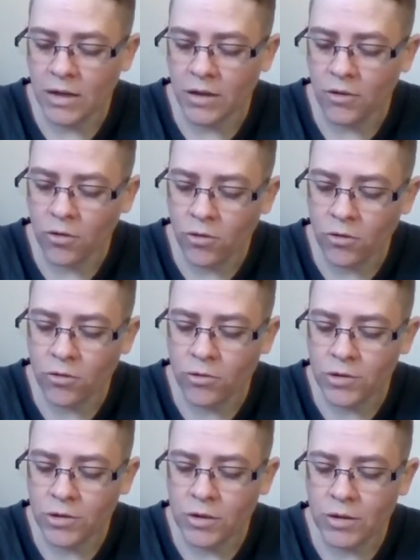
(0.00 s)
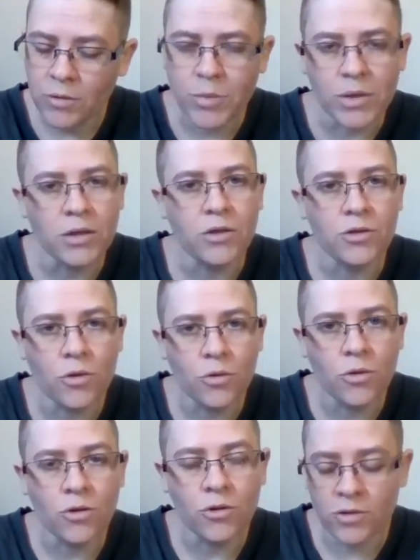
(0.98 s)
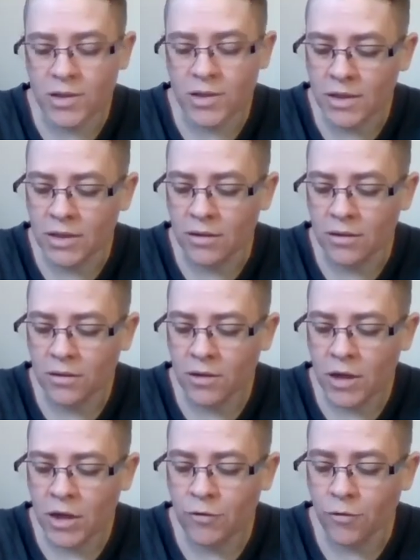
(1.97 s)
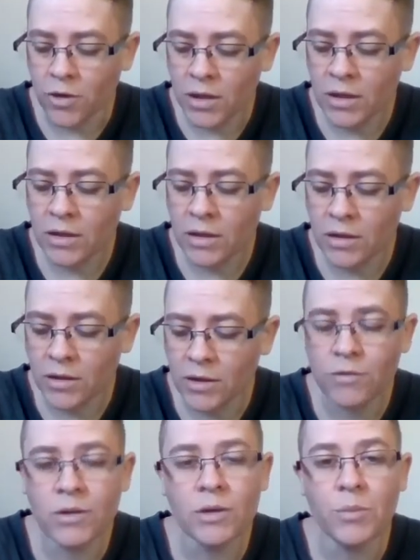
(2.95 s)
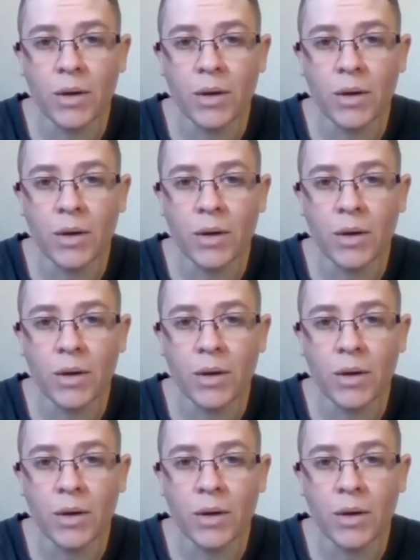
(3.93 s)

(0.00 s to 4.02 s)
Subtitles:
He heard but he could no longer see, for he had given the